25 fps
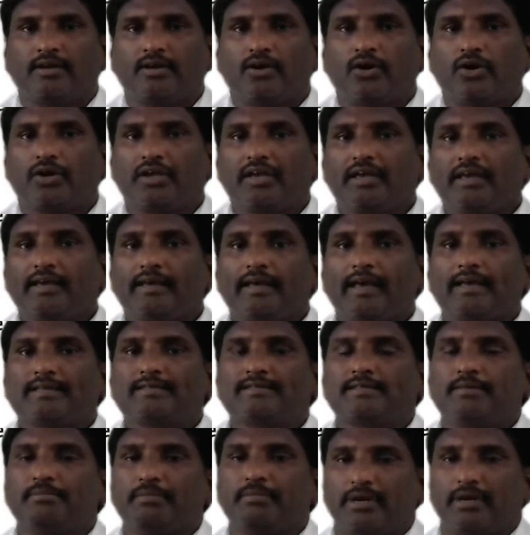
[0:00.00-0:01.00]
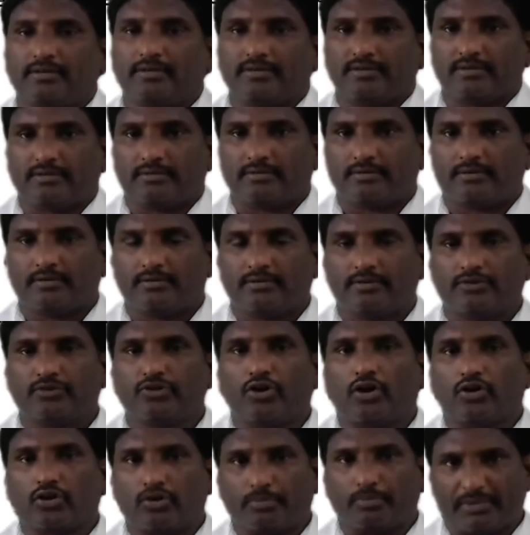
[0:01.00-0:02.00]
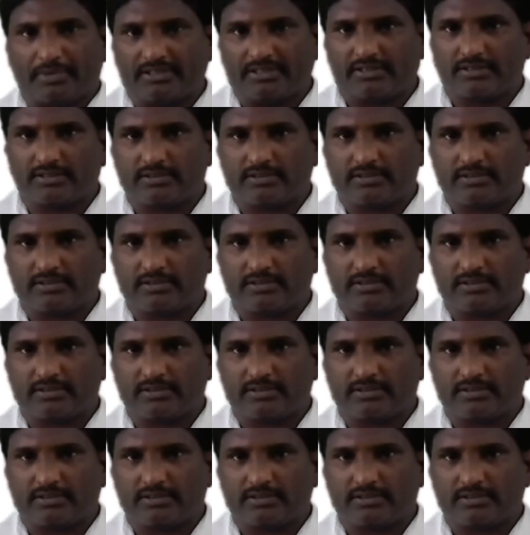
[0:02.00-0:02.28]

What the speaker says: okay, XML document?